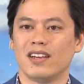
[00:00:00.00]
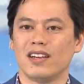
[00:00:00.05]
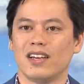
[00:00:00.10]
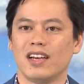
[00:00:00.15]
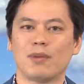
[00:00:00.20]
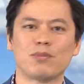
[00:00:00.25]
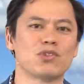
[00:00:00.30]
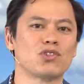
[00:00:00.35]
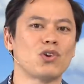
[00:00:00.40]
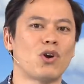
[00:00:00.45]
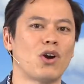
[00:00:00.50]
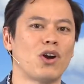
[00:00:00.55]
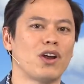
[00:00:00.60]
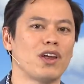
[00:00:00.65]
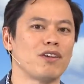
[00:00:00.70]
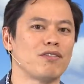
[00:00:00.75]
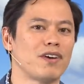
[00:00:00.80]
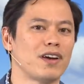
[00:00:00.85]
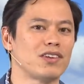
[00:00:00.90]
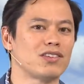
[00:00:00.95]
I'm
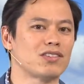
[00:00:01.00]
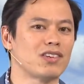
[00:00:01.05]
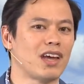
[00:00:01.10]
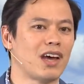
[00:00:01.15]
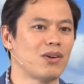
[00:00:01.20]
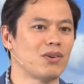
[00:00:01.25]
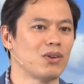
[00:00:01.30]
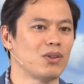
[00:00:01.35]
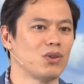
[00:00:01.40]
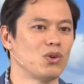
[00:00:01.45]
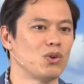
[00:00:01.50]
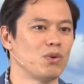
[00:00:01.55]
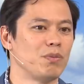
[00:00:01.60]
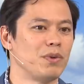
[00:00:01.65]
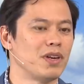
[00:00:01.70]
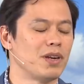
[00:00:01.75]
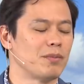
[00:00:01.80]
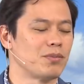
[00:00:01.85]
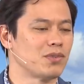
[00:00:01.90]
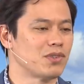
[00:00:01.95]
sorry if I sound a little
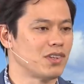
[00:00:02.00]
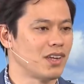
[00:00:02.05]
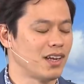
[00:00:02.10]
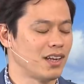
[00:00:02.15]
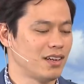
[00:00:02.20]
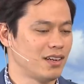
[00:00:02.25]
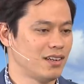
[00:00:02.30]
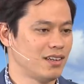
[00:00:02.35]
bit upset.